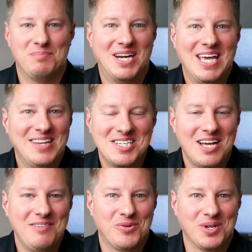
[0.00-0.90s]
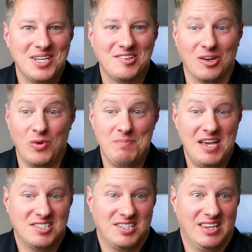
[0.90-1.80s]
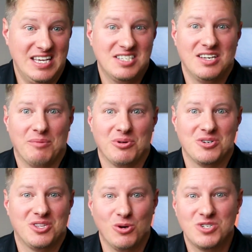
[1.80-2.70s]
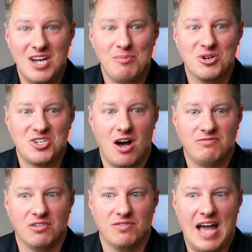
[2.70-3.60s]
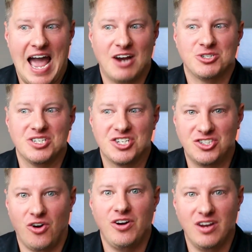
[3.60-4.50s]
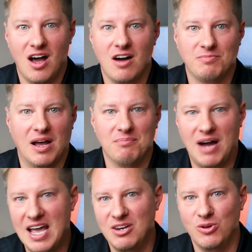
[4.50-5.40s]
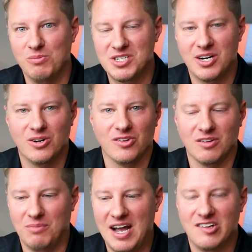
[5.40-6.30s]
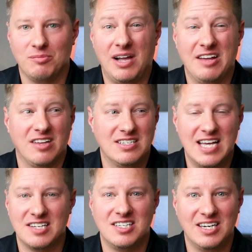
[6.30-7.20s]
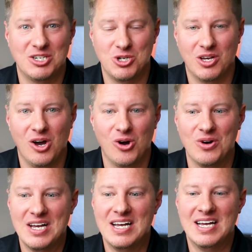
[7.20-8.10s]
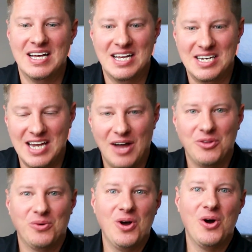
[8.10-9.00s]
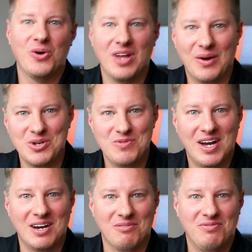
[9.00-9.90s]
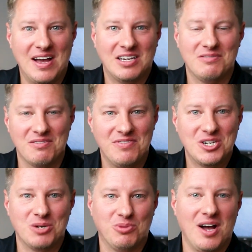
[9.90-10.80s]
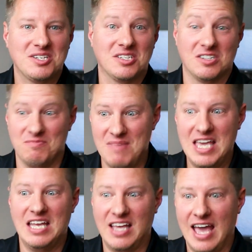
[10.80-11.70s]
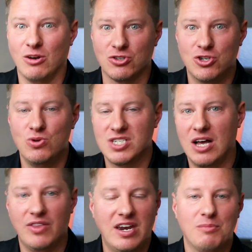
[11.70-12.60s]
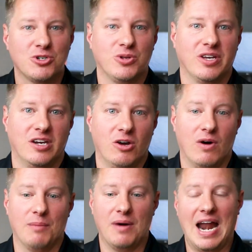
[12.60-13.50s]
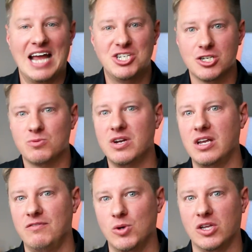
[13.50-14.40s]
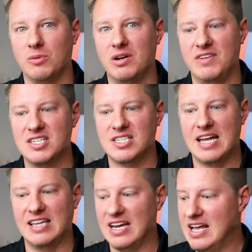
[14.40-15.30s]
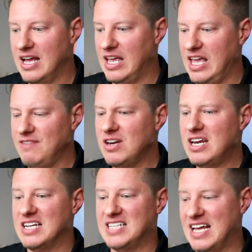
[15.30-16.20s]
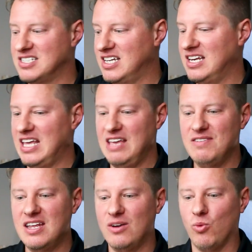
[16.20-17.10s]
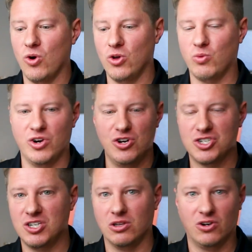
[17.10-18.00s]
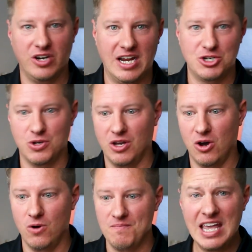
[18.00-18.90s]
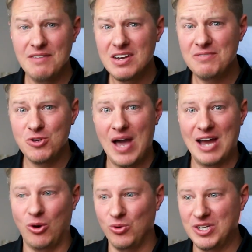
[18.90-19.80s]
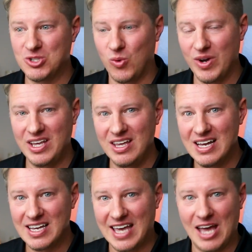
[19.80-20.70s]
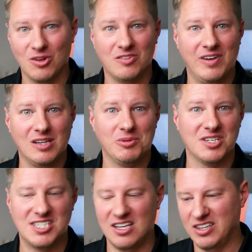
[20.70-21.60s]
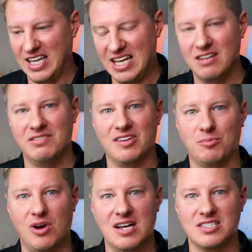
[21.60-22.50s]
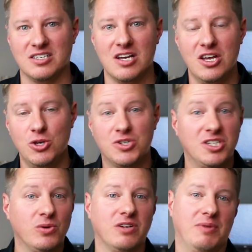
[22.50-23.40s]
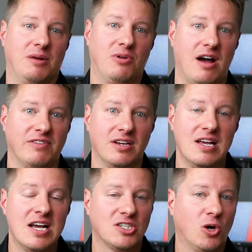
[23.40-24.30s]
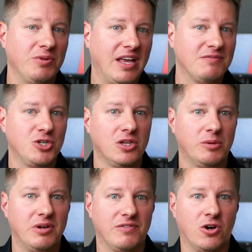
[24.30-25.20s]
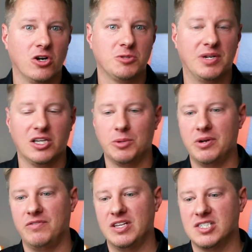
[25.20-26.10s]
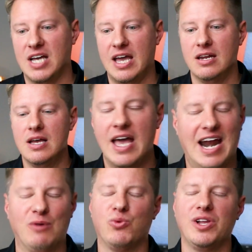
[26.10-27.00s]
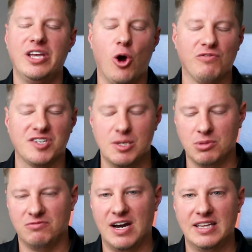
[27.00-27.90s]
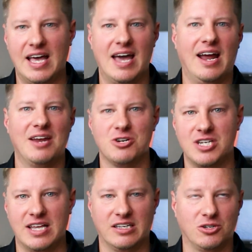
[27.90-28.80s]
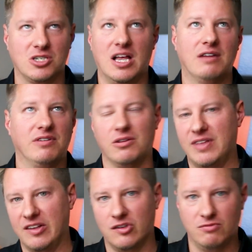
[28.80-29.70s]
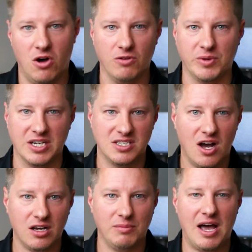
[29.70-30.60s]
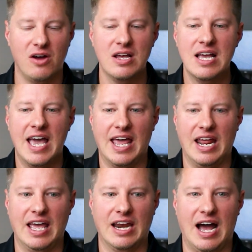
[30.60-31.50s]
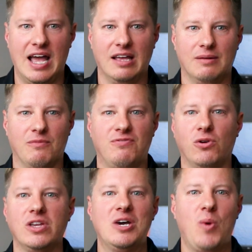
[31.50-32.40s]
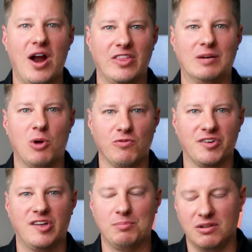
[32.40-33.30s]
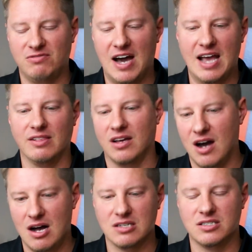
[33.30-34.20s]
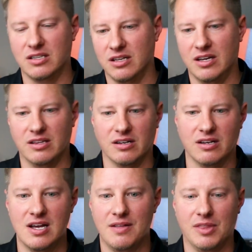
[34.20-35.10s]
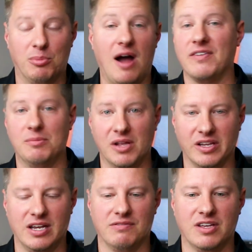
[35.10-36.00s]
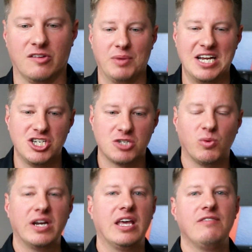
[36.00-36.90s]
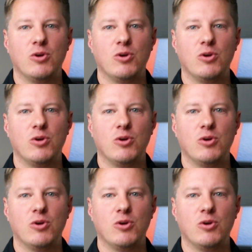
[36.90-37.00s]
But again, that's not even realistic. We base these numbers, those numbers off of actually starting off by buying new materials and buying supplies and testing as you go. Down the road, when you've got an effective, efficient process of making candles to sell, that number is only going to go up. I just wanted to give you a little bit of insight that even in a testing, even in a world where you're still learning as you go, even if you had only 20 candles available to sell at the end of this process, you still would have made a profit. So I hope it gives you a little bit of encouragement, a little bit of insight. And I really oversimplified that. I understand that there's a lot of other things involved we didn't talk about. And, and I'm fully aware that I'm oversimplifying the cost and, and the the profitability of this, but I just wanted to give